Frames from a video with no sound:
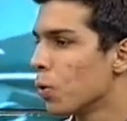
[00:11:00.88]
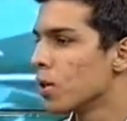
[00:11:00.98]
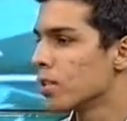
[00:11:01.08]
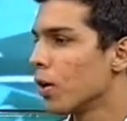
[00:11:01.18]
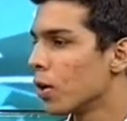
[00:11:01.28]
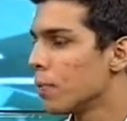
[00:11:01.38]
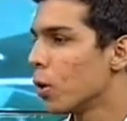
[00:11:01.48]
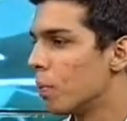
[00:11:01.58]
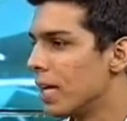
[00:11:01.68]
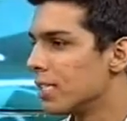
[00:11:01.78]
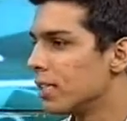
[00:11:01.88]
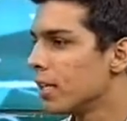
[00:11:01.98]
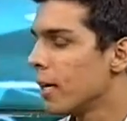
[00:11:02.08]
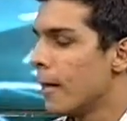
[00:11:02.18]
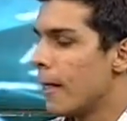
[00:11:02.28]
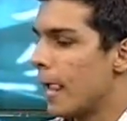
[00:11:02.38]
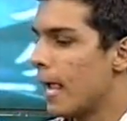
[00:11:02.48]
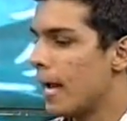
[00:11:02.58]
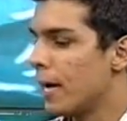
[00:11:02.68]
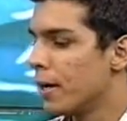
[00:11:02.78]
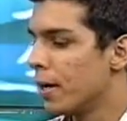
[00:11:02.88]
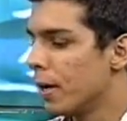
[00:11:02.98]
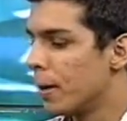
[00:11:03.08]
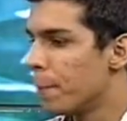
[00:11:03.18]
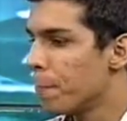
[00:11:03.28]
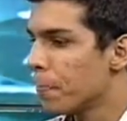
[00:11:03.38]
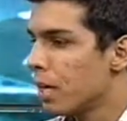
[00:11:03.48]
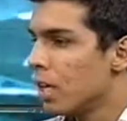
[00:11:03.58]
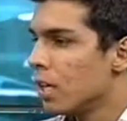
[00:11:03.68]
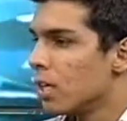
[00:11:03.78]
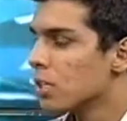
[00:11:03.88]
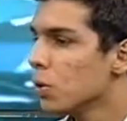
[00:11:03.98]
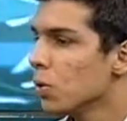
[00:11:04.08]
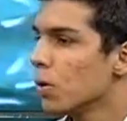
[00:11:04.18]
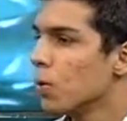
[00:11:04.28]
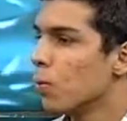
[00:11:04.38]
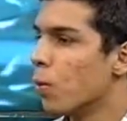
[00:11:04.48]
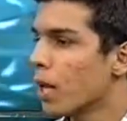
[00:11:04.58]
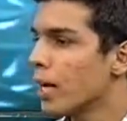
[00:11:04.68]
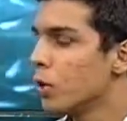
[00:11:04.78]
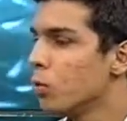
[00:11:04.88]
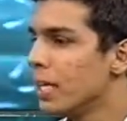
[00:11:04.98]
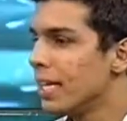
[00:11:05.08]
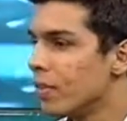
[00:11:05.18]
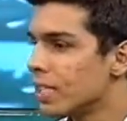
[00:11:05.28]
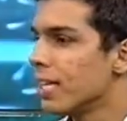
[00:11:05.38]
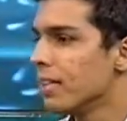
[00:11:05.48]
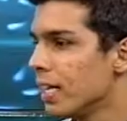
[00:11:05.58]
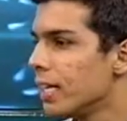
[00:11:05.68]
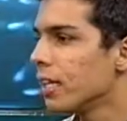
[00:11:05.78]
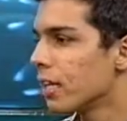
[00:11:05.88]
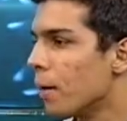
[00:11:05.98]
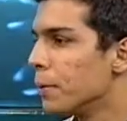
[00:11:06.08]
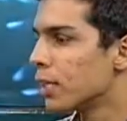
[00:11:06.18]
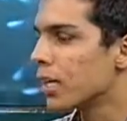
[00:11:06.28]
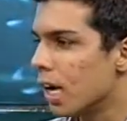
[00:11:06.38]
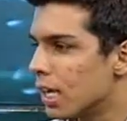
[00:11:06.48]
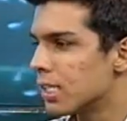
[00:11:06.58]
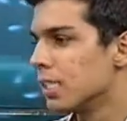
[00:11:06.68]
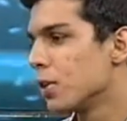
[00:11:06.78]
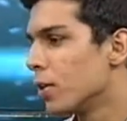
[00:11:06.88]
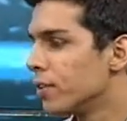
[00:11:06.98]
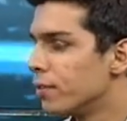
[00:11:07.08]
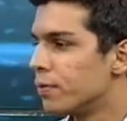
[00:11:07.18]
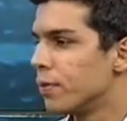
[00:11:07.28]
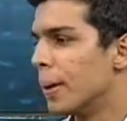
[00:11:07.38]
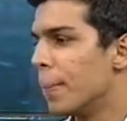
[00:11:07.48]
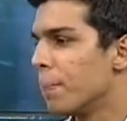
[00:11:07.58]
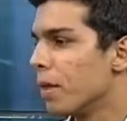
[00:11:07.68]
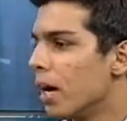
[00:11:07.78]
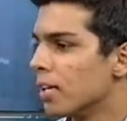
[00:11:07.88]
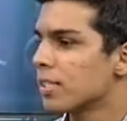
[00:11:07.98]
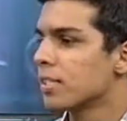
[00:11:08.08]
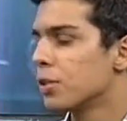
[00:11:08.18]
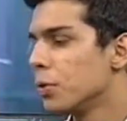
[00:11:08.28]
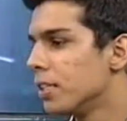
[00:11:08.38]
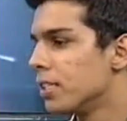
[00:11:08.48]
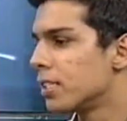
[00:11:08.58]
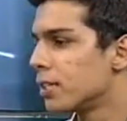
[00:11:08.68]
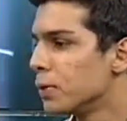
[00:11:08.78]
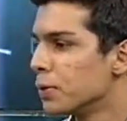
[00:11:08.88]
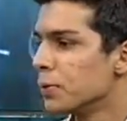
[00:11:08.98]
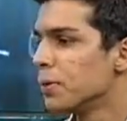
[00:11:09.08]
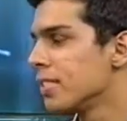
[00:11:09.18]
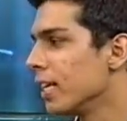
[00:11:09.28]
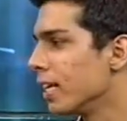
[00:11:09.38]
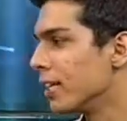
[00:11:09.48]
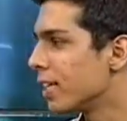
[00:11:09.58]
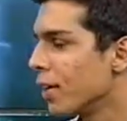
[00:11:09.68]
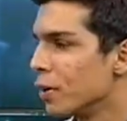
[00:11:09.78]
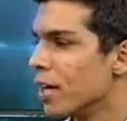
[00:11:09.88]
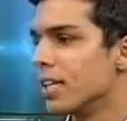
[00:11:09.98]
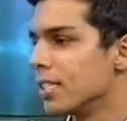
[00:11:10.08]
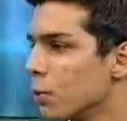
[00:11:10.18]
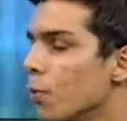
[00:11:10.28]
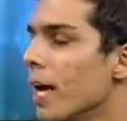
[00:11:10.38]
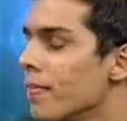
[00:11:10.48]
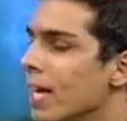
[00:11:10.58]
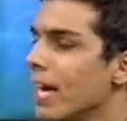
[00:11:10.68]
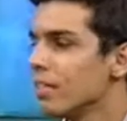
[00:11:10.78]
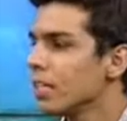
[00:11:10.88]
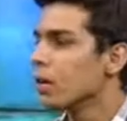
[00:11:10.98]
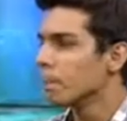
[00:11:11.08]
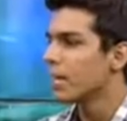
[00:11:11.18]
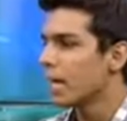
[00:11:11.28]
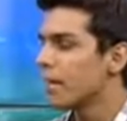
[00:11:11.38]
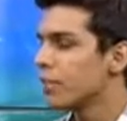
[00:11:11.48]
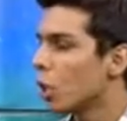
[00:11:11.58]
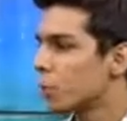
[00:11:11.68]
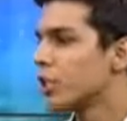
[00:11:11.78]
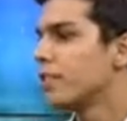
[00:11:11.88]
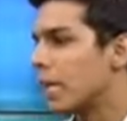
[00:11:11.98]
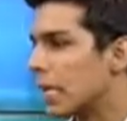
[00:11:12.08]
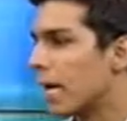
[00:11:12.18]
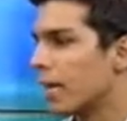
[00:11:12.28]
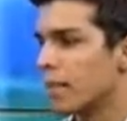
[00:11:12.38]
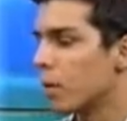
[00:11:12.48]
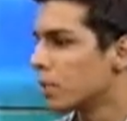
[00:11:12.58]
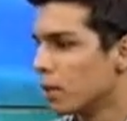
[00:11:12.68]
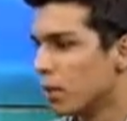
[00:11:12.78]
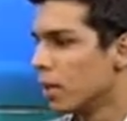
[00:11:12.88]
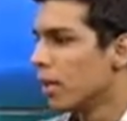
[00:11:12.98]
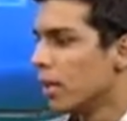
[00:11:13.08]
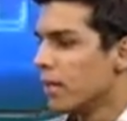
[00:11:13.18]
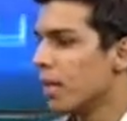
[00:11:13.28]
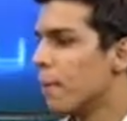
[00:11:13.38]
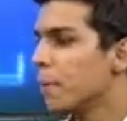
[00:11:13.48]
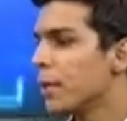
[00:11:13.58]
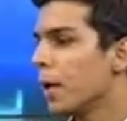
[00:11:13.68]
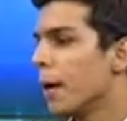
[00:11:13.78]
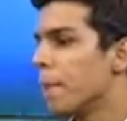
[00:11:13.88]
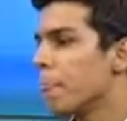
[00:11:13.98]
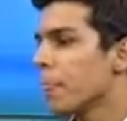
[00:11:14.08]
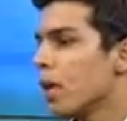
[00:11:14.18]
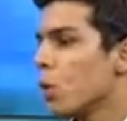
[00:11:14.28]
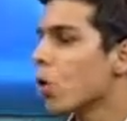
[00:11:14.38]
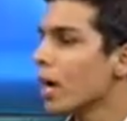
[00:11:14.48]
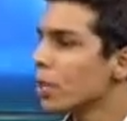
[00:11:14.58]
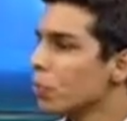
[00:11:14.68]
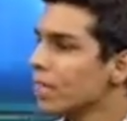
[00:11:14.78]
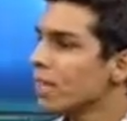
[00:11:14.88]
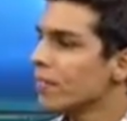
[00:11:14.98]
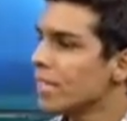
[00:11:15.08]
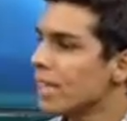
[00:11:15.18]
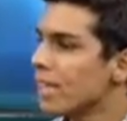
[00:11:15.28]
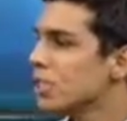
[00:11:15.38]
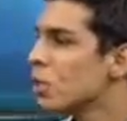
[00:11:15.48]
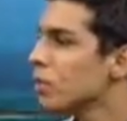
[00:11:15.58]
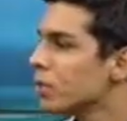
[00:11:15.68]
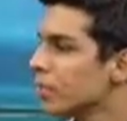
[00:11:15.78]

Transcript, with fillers: was a lot more pleasant, and so. What I do believe is they did come into class and sort of ask students to sing or dance, and they had the option of declining. There was no, but what I do believe is there is no